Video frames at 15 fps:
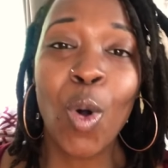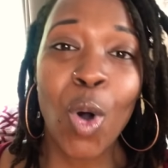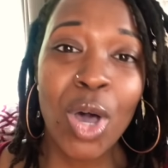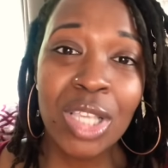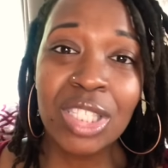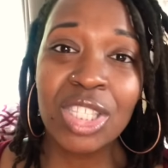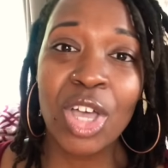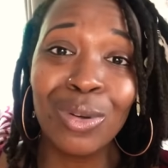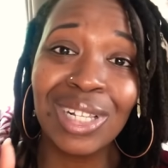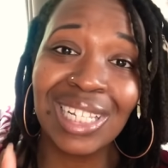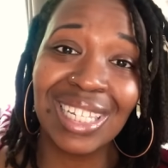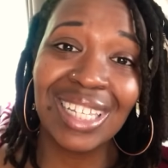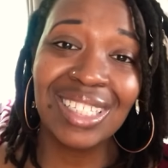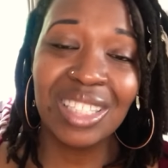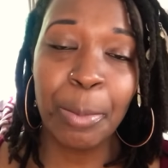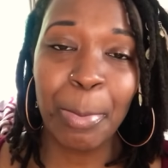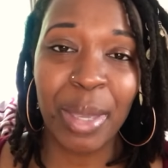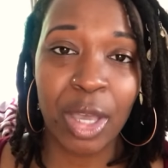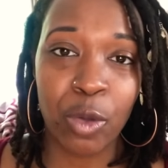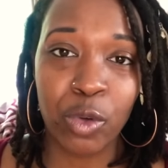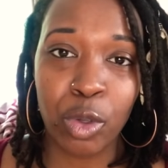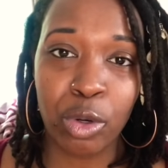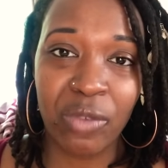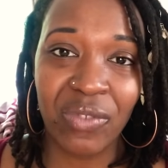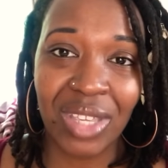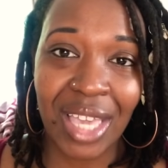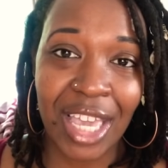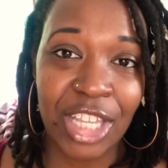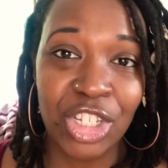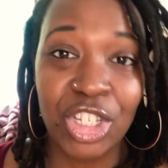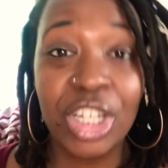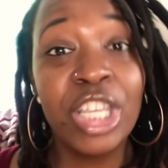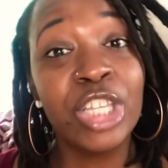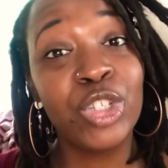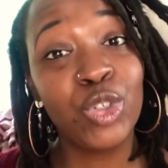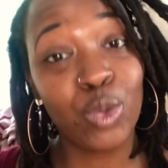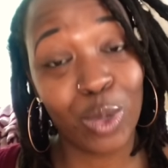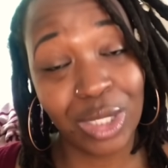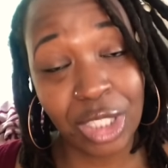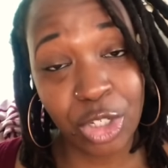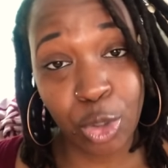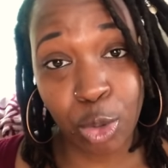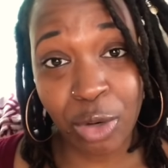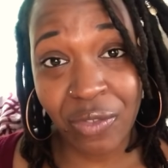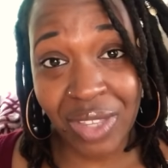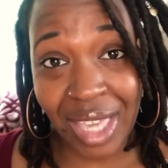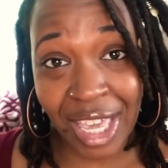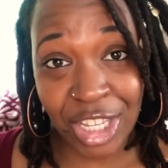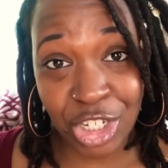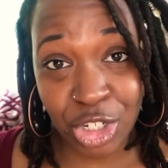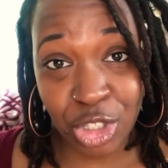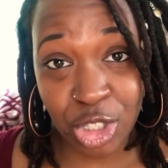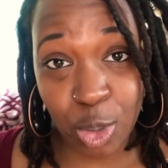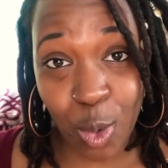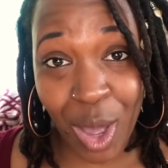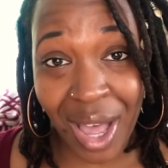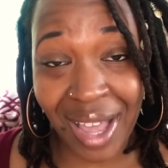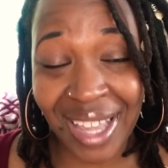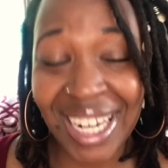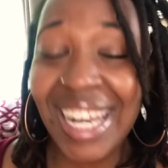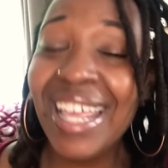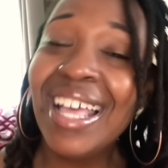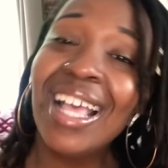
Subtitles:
Also, click the bell notification and join the notification squad.